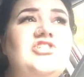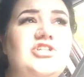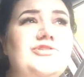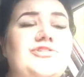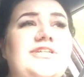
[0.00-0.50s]

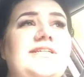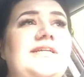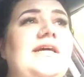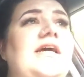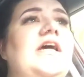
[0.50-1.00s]

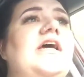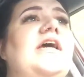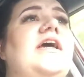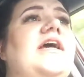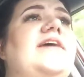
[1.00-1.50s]
children